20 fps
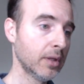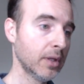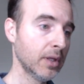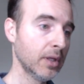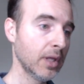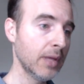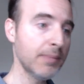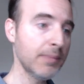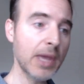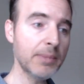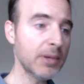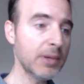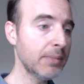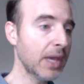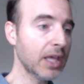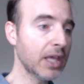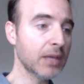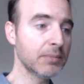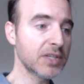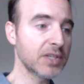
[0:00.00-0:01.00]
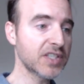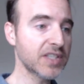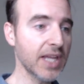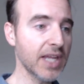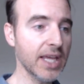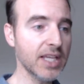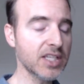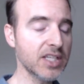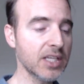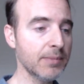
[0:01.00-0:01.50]
He may be making
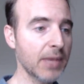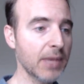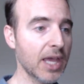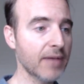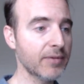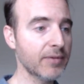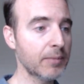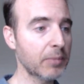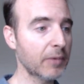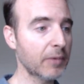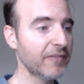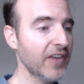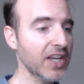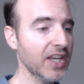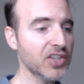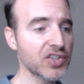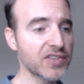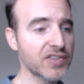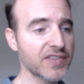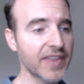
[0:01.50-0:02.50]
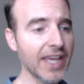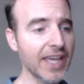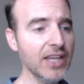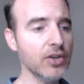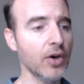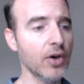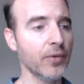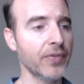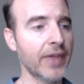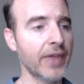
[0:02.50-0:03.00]
mistakes, he may have imperfections, they
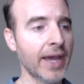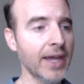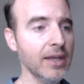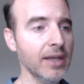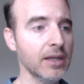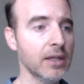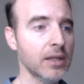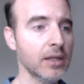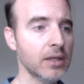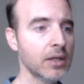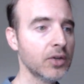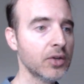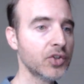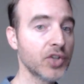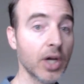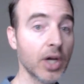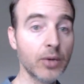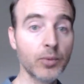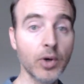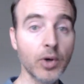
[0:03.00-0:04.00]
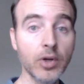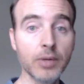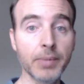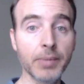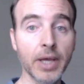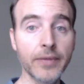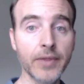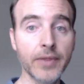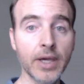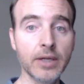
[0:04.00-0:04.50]
know that. John wrote
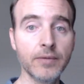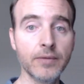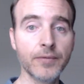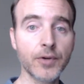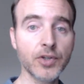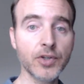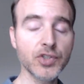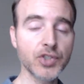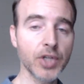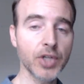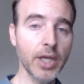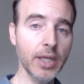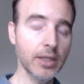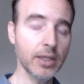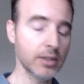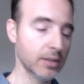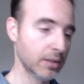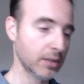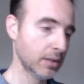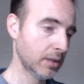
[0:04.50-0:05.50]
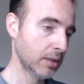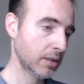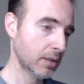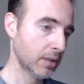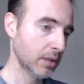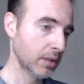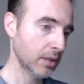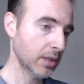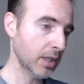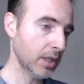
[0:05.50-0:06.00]
about that in 1 John.
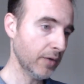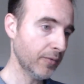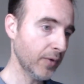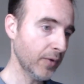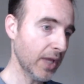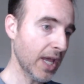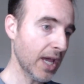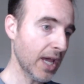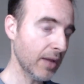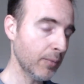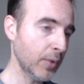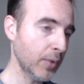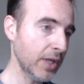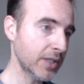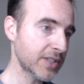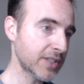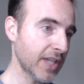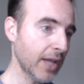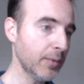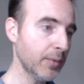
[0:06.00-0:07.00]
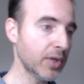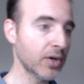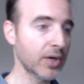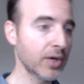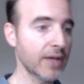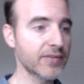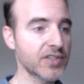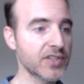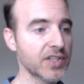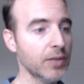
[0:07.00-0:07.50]
That if we had we say we don't
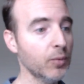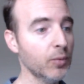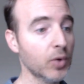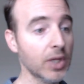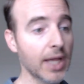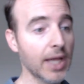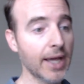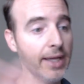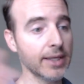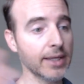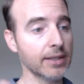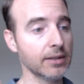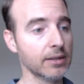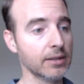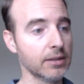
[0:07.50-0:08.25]
have sin, we're lying.